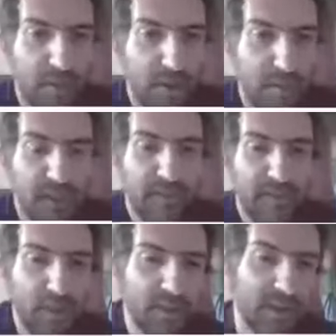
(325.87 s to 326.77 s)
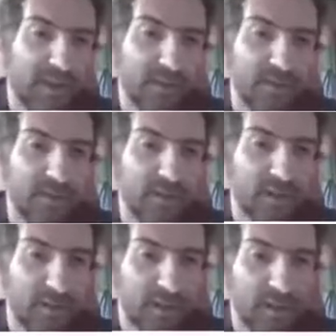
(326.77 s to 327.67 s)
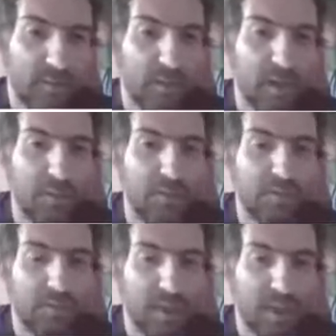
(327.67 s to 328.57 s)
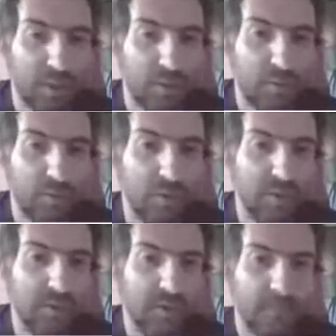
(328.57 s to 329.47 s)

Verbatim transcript: but it's not intrinsic in the problem that QEMU solves.